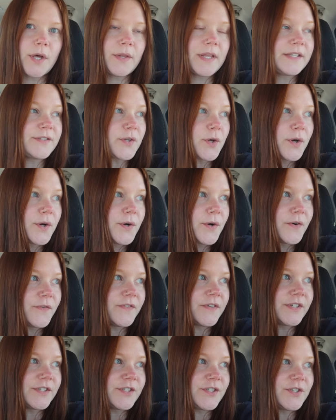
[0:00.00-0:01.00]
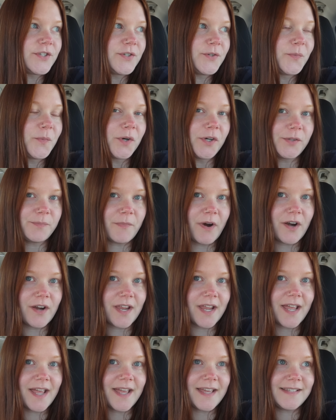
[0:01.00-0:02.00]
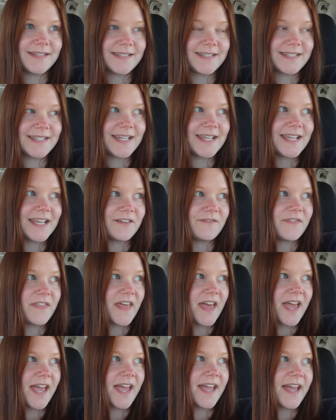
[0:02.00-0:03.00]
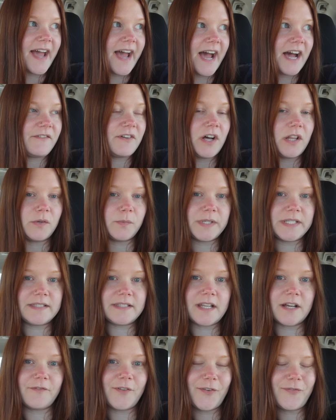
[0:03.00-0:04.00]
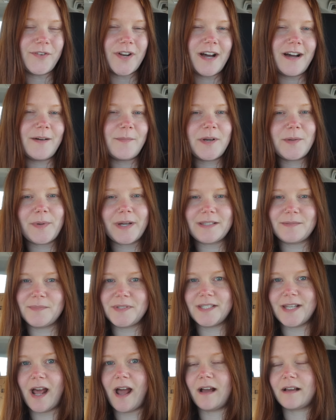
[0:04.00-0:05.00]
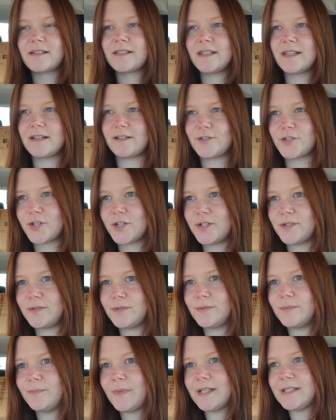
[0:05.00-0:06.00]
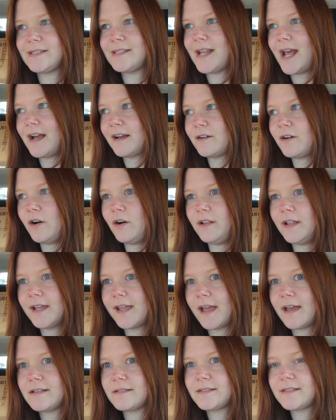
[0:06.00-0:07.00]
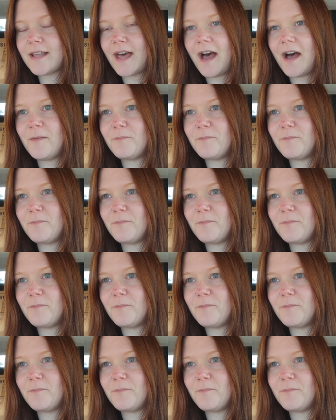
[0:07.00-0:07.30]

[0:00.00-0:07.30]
So let's go over to World Market and see if they have Halloween stuff. If not, I'm gonna buy some snacks and then I'll show you my snack haul, I guess.